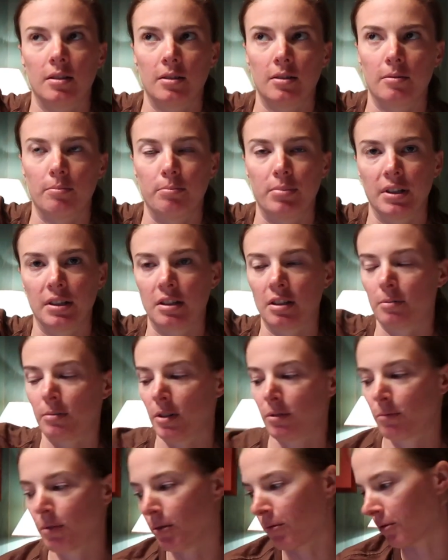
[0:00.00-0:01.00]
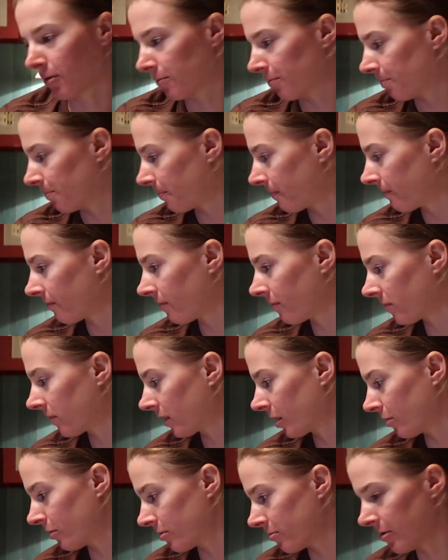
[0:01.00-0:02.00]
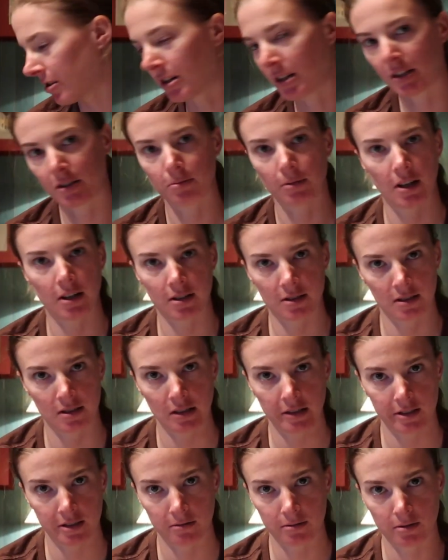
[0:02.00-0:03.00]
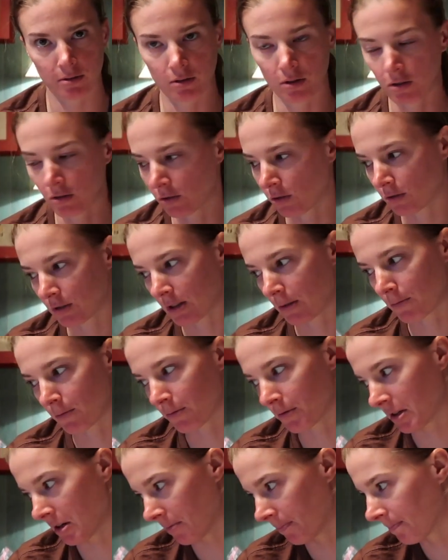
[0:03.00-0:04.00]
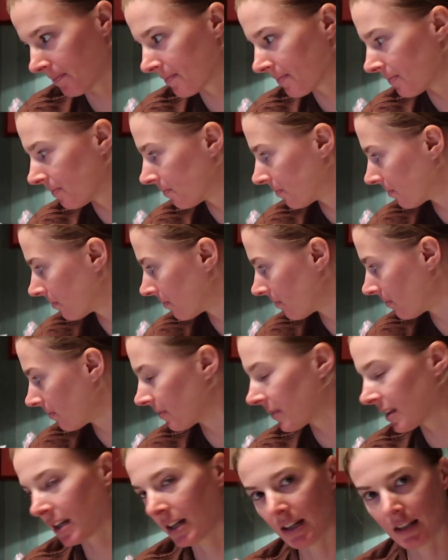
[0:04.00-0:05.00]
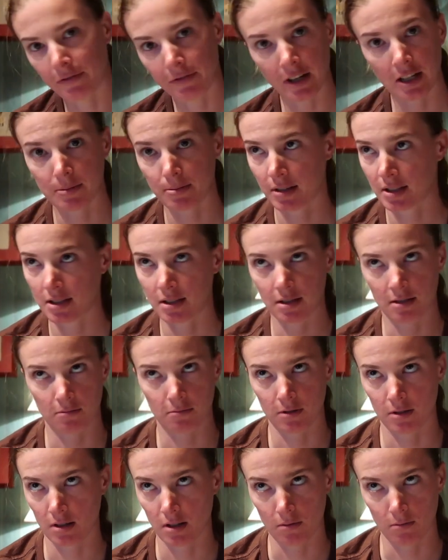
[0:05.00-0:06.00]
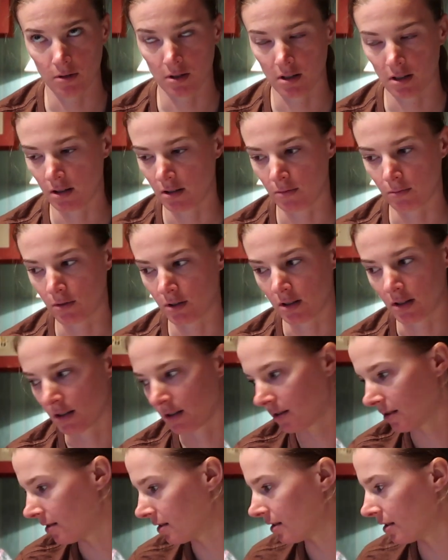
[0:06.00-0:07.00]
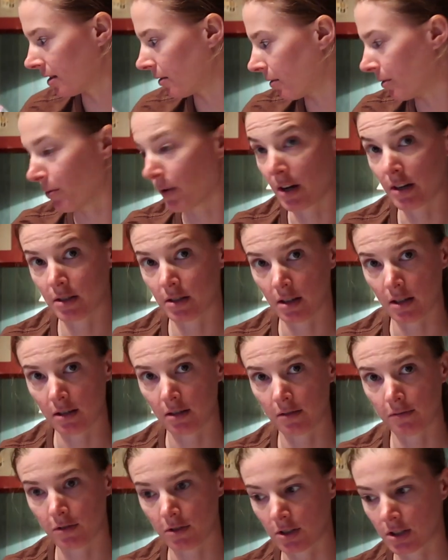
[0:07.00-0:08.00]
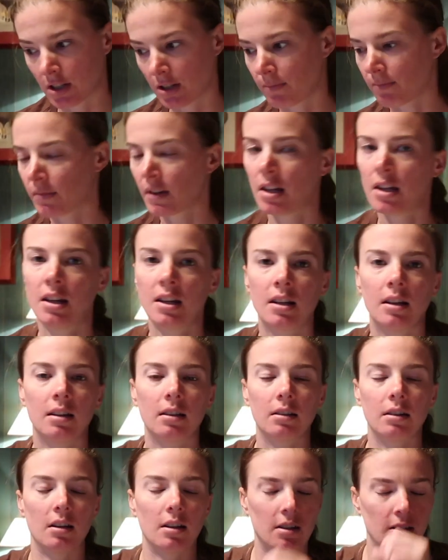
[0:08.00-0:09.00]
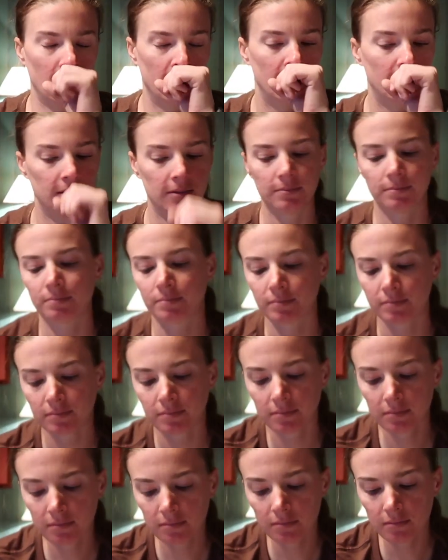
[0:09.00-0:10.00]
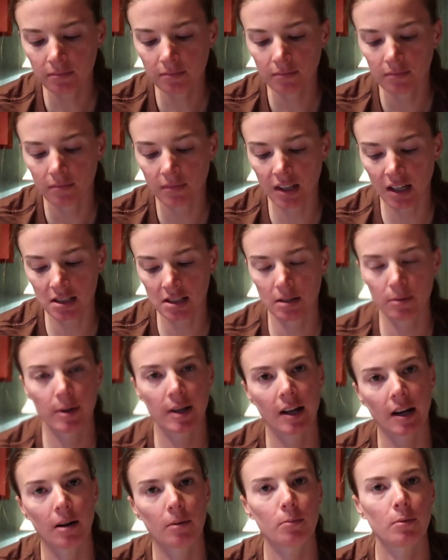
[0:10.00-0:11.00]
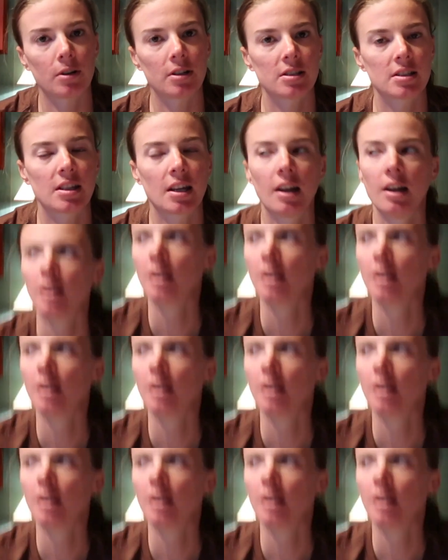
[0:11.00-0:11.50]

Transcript: Mountain. Big Thunder Mountain Railroad, which we didn't get to ride because the lines were so long the whole time we were there. And the fast passes were done. And the fast pass system was not working the one day that we ran into that first thing. We have that on video. Next thing we got was,